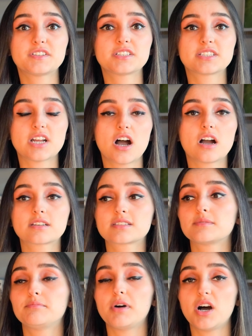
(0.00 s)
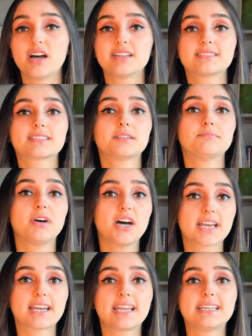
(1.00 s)
for stocks, bonds,
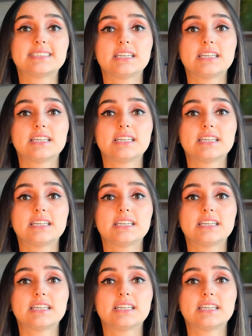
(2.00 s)
commodities,